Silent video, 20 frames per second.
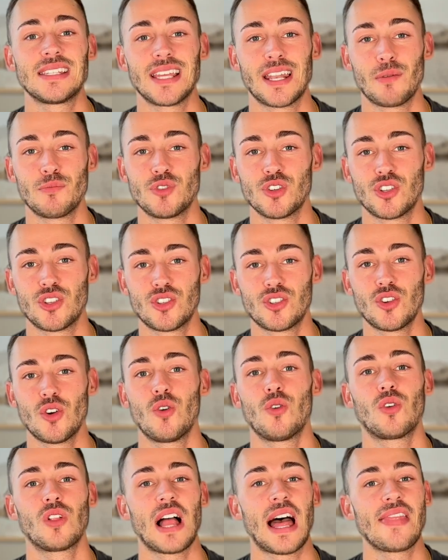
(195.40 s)
and I'm just
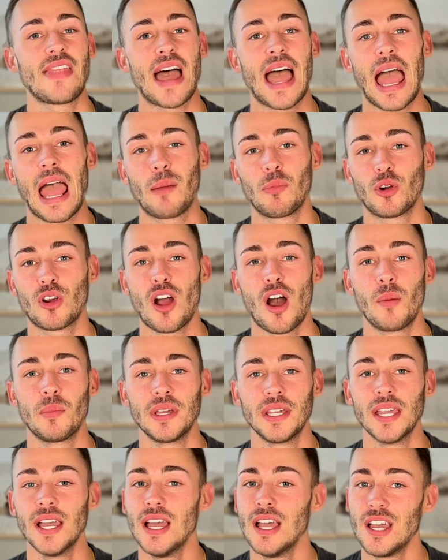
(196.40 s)
so glad that
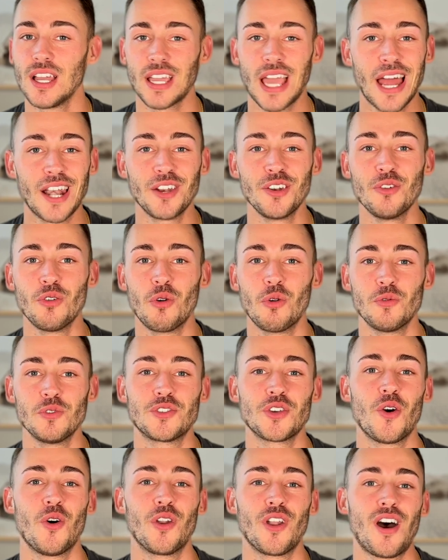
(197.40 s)
Abercrombie kind of knew what was
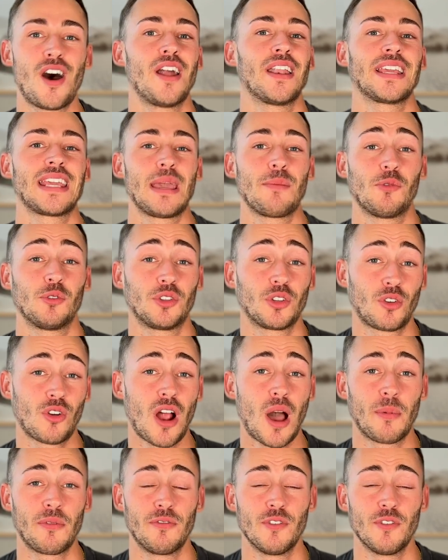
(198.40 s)
going on and came out with the cropped